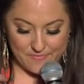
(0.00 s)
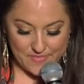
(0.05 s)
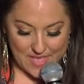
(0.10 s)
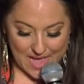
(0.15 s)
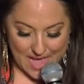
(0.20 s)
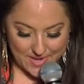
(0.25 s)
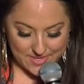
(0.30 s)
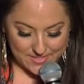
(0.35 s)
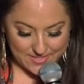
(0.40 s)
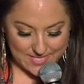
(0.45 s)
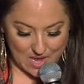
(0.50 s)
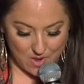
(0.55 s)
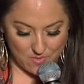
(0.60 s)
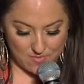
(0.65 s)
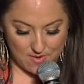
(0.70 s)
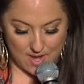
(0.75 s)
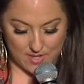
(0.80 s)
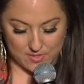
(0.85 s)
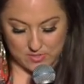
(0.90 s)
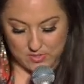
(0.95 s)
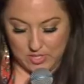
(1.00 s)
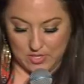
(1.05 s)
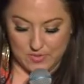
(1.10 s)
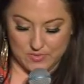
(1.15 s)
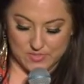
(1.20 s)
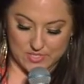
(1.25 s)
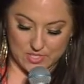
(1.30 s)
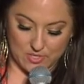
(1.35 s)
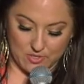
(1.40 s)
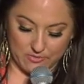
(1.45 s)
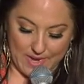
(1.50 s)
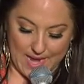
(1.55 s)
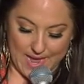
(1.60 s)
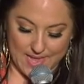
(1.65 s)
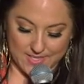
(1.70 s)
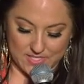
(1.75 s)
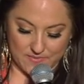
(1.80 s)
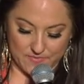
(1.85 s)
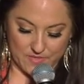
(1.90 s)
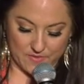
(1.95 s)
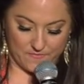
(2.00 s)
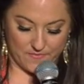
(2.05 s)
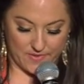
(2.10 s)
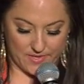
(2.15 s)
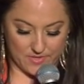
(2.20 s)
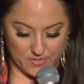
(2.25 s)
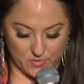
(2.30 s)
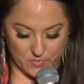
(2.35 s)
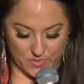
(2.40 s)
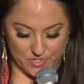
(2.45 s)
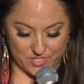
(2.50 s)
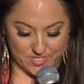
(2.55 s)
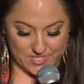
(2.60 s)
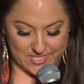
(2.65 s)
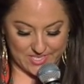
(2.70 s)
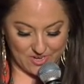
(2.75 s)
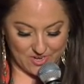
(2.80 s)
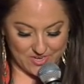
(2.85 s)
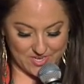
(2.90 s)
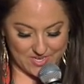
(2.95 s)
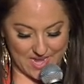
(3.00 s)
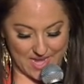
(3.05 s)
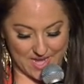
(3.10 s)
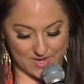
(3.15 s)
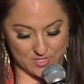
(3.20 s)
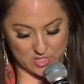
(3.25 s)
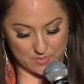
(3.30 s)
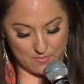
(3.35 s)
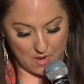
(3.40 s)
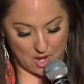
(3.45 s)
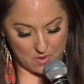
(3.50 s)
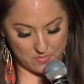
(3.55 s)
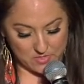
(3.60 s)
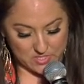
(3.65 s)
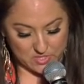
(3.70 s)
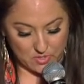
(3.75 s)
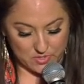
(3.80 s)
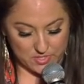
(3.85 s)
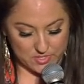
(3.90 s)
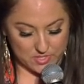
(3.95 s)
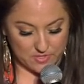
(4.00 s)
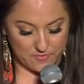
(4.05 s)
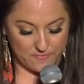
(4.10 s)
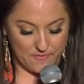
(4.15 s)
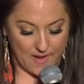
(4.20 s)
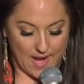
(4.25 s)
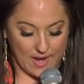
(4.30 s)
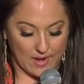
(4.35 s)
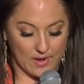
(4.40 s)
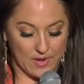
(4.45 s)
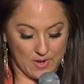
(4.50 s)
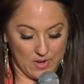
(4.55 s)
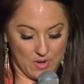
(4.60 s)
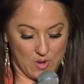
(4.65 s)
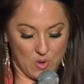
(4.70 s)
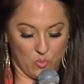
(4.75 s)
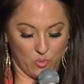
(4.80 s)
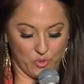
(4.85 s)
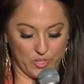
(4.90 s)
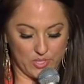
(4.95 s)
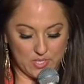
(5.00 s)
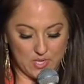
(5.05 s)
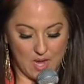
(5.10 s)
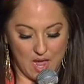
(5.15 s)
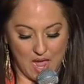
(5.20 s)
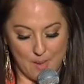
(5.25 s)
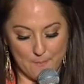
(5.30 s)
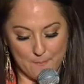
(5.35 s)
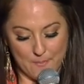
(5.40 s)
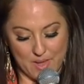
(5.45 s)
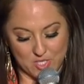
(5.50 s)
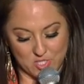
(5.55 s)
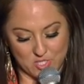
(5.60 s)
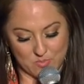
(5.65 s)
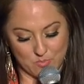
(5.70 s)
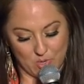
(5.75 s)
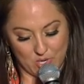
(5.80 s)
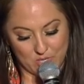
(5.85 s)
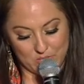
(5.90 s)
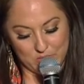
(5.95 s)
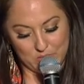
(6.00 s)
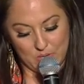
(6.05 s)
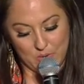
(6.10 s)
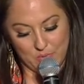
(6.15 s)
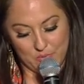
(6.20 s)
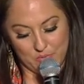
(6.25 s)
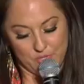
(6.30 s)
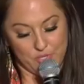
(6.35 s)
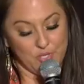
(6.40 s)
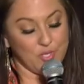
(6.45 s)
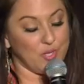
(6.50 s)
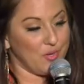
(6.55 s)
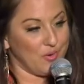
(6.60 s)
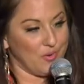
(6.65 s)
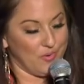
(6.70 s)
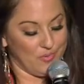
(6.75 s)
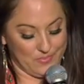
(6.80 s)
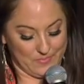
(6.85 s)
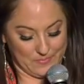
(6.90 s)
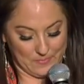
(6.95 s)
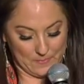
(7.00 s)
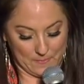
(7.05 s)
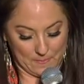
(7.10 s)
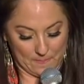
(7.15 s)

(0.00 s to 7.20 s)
If that is how God clothes the grass of the field, which is here today and tomorrow is thrown into the fire, will he not much more clothe you?